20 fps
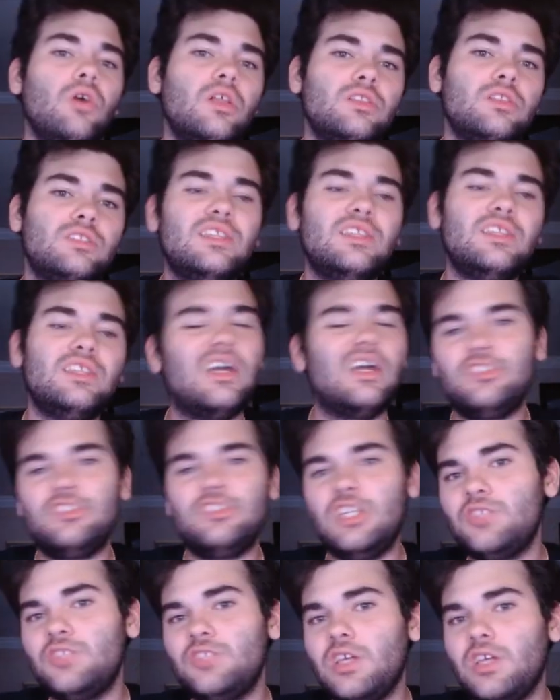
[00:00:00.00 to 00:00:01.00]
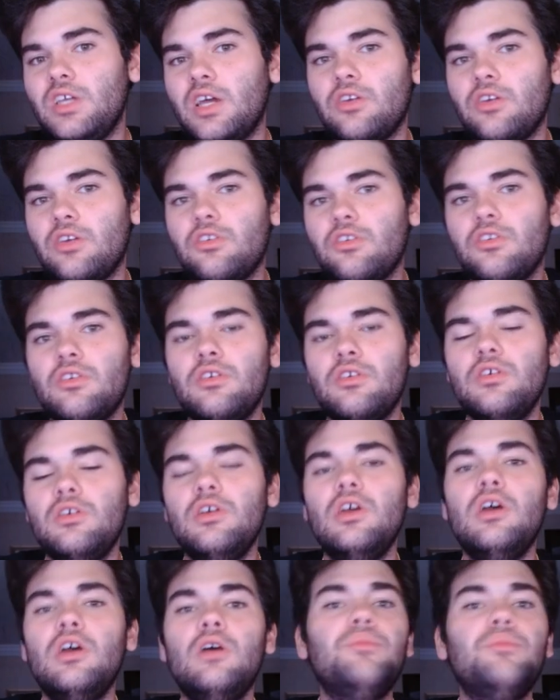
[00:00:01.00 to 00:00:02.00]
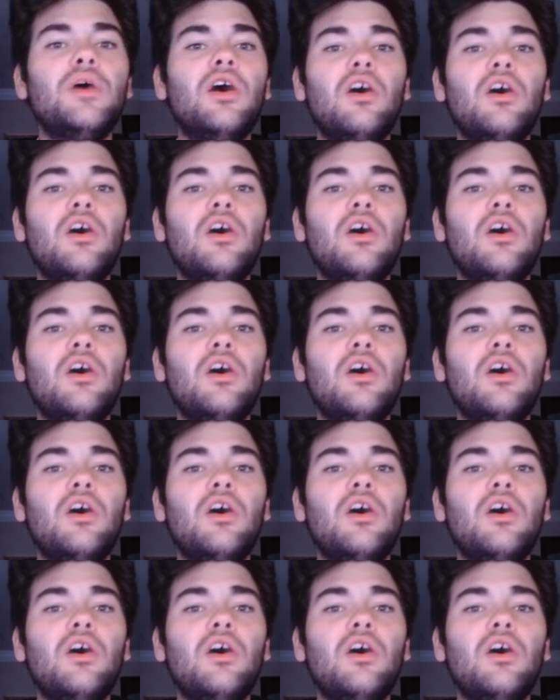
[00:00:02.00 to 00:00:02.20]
Did that change when he got hurt? But